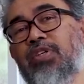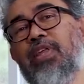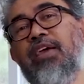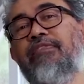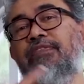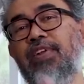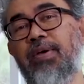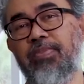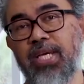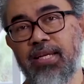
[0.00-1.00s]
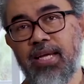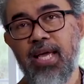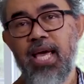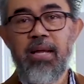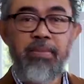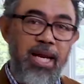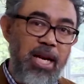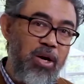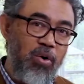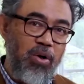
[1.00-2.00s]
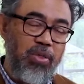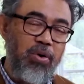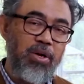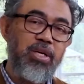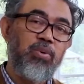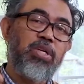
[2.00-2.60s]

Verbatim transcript: so they flipped it and made it north-oriented,